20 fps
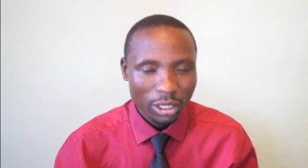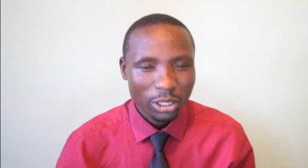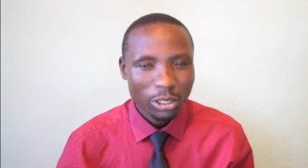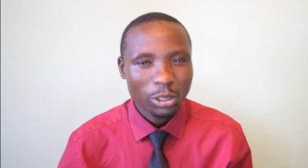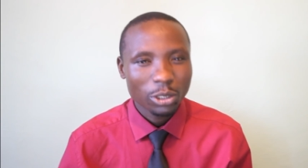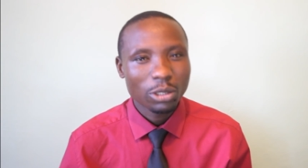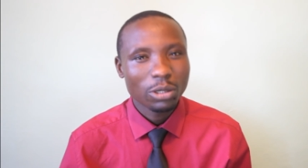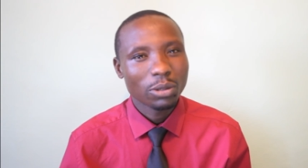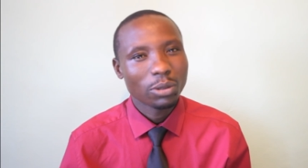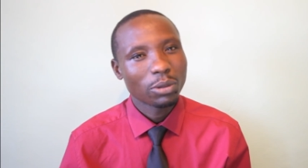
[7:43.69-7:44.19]

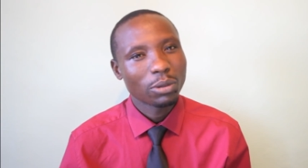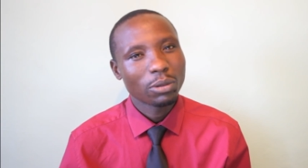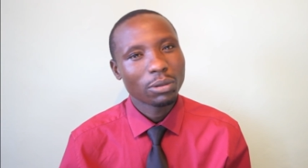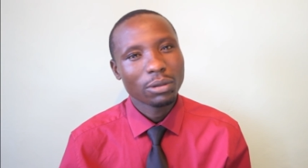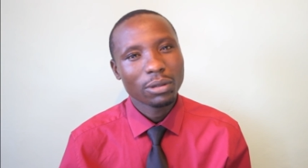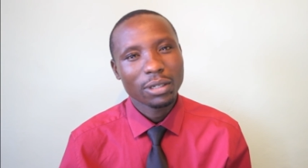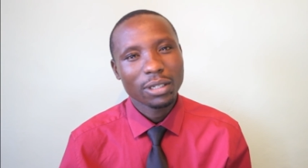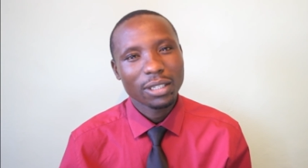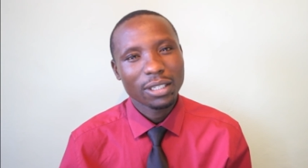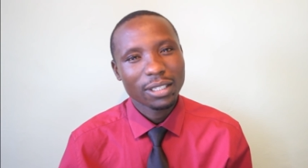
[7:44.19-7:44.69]

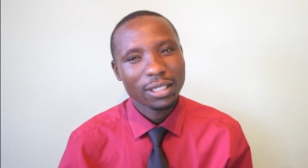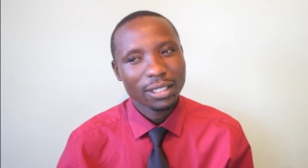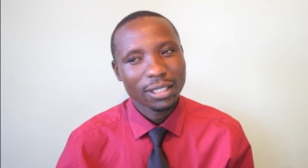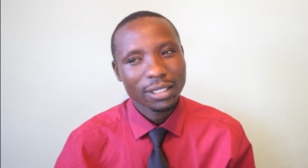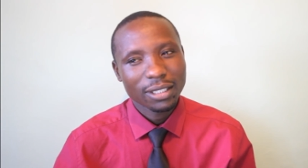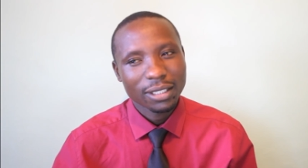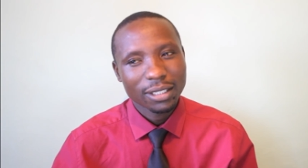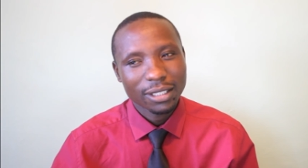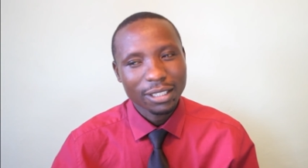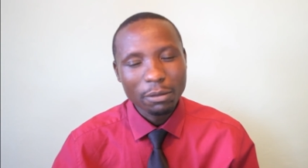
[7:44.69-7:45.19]
to
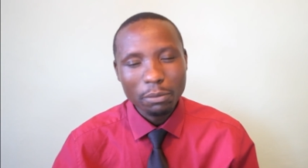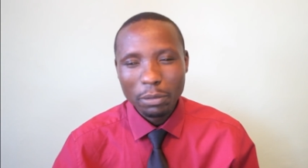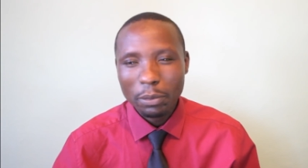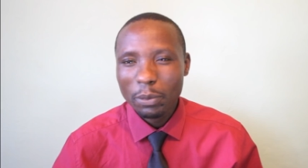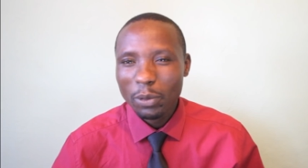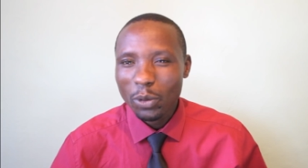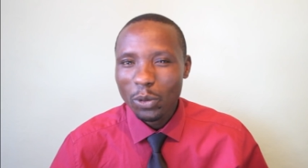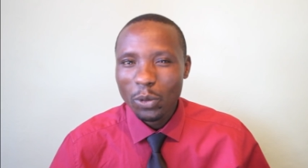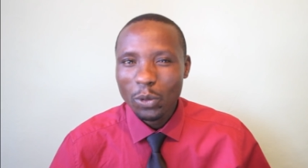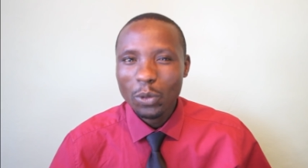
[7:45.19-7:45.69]
some people
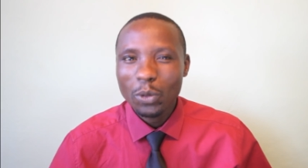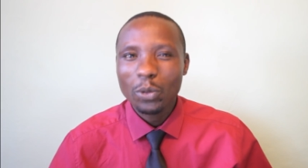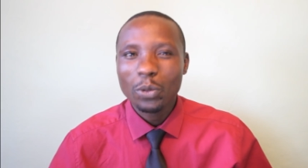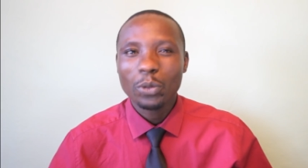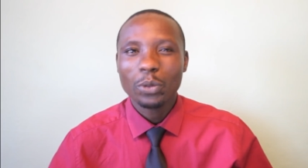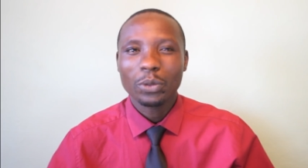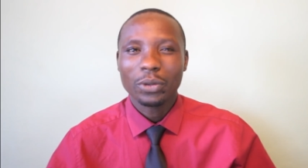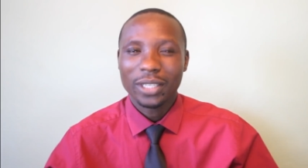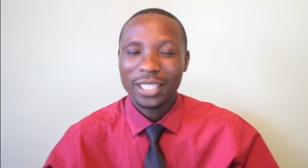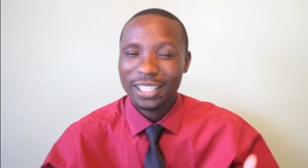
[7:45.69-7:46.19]
who
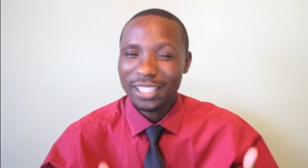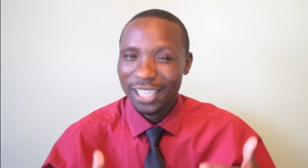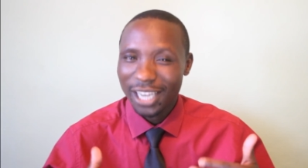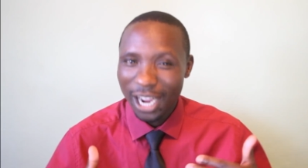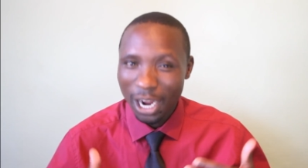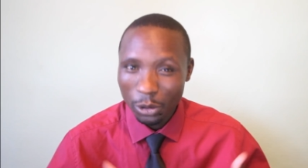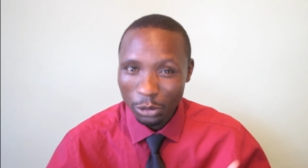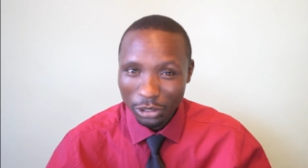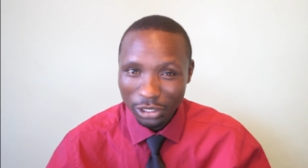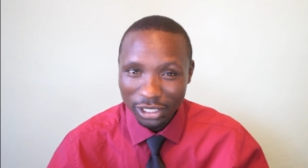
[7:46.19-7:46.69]
reach
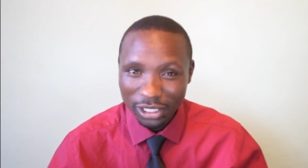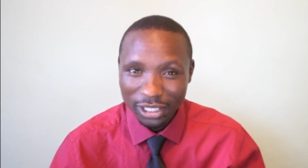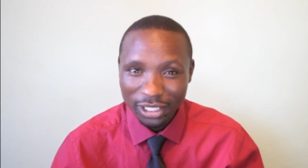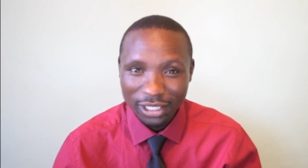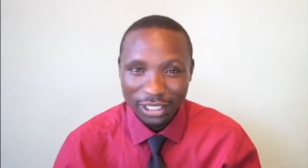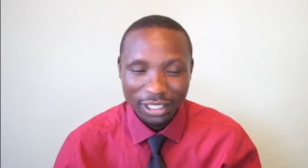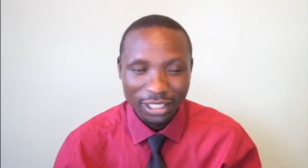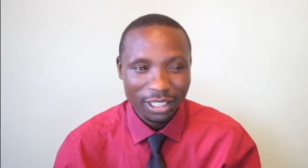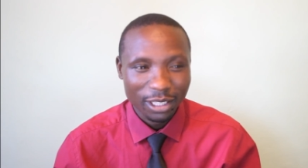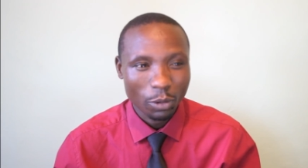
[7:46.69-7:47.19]
out
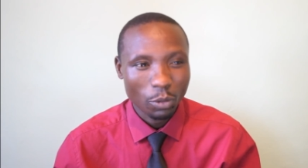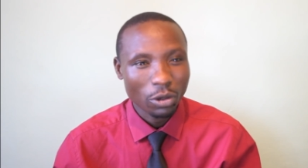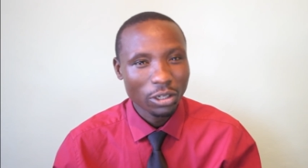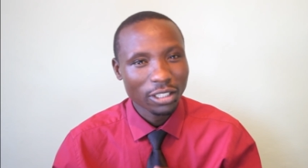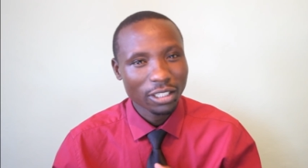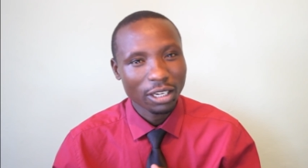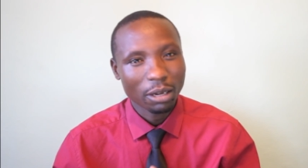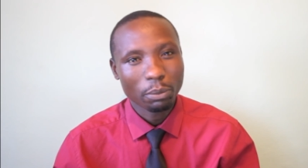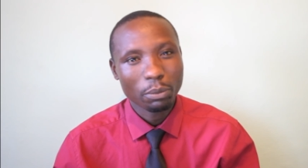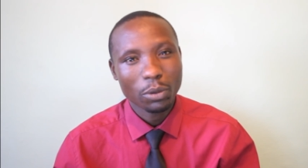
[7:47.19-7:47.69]
in the
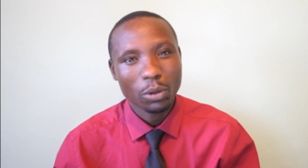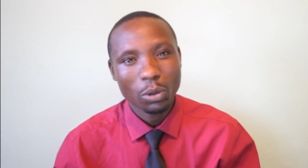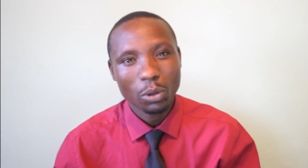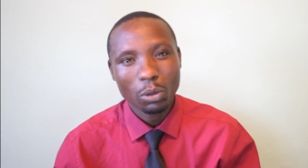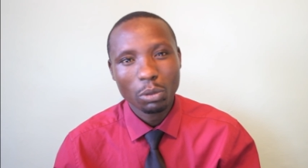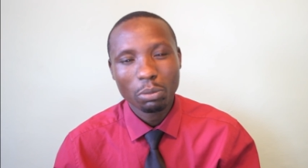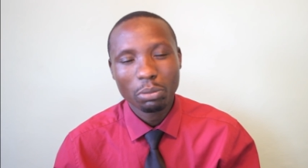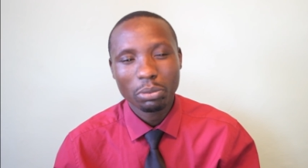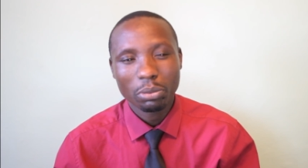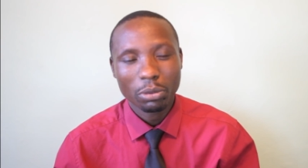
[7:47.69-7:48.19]
whatsapp
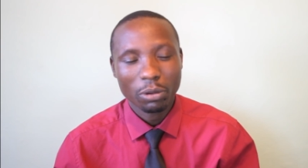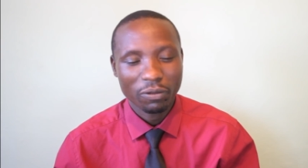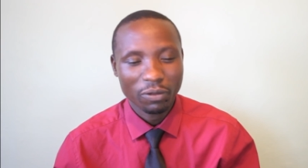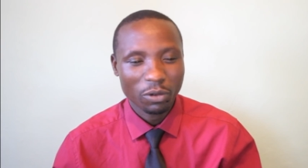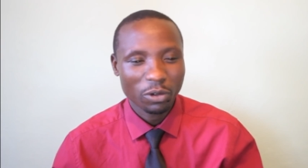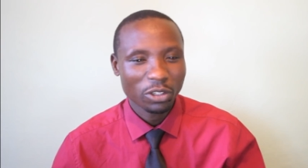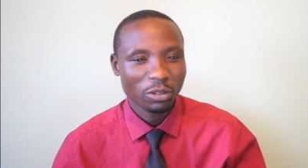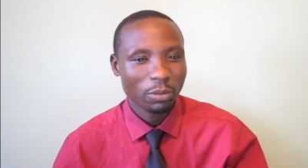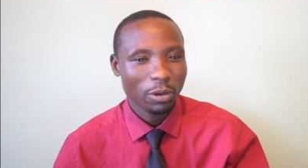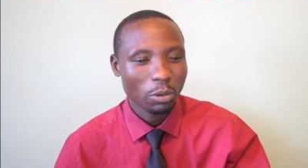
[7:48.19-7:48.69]
group of
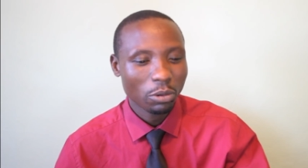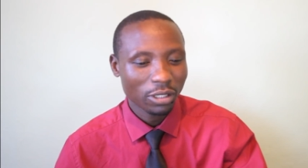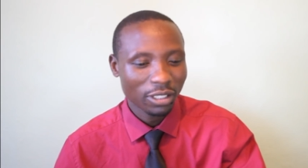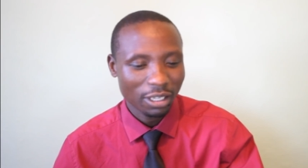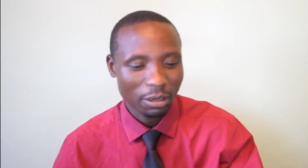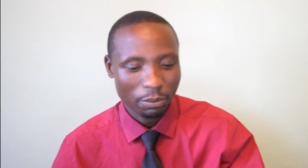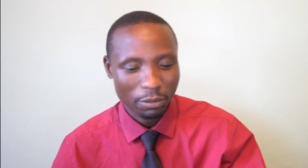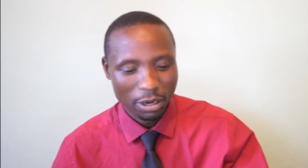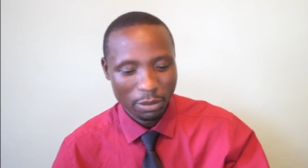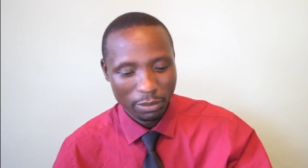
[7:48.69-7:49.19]
course my
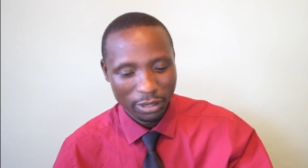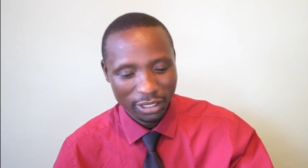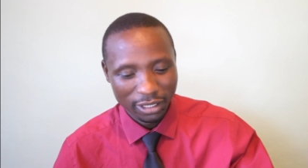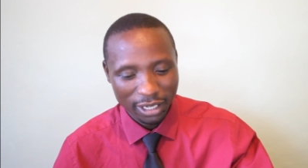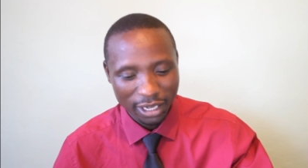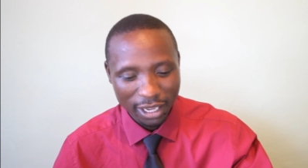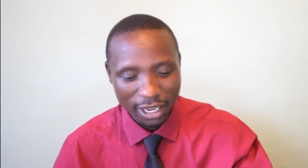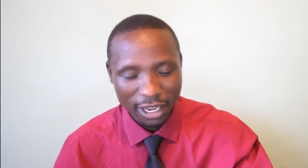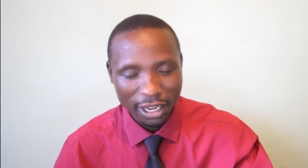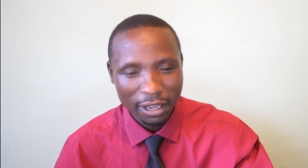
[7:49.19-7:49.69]
whatsapp number is
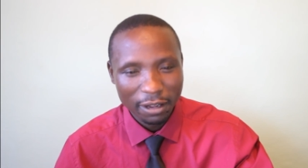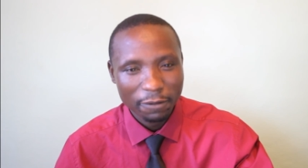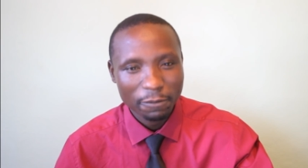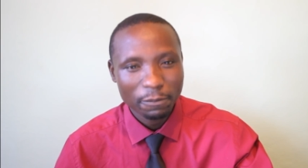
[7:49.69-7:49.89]
here